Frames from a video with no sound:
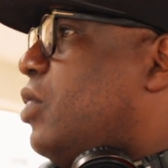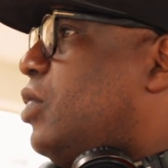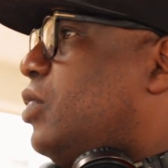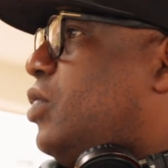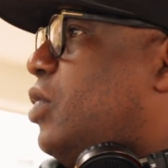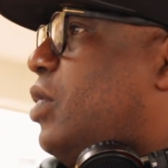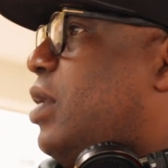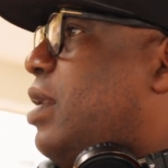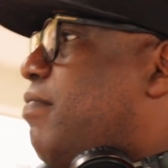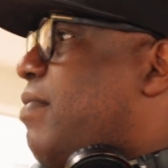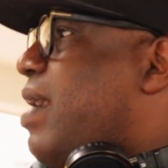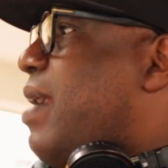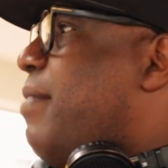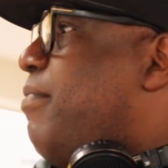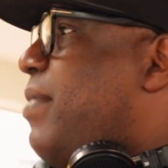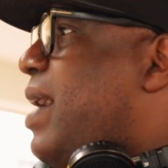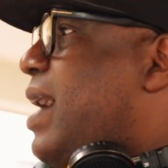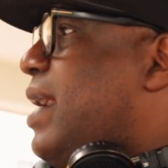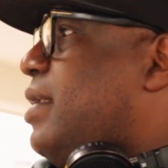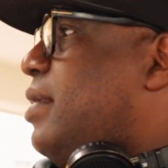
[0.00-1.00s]
So in my
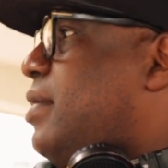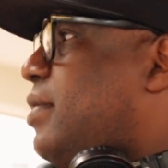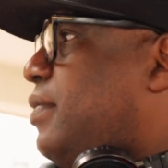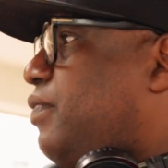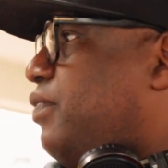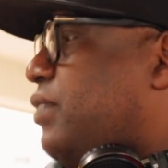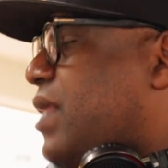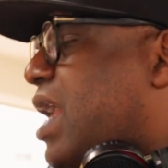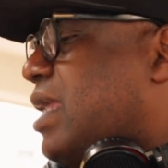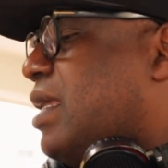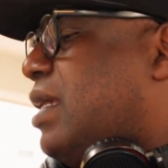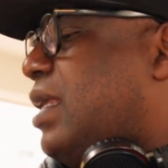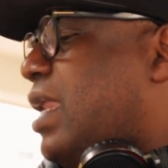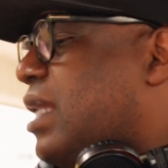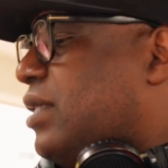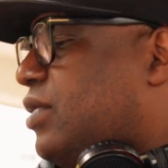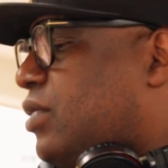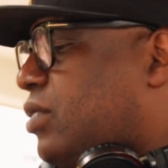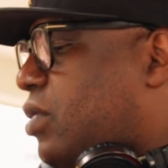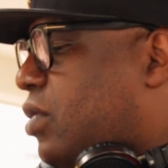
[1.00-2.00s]
mind, that
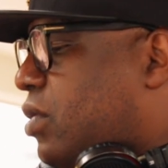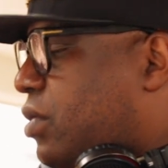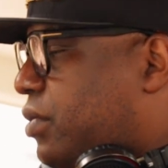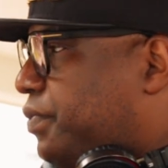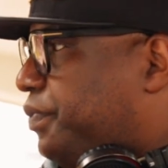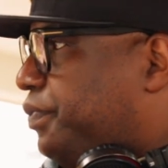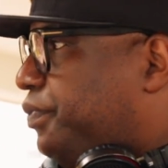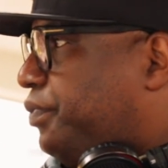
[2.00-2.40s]
glass door,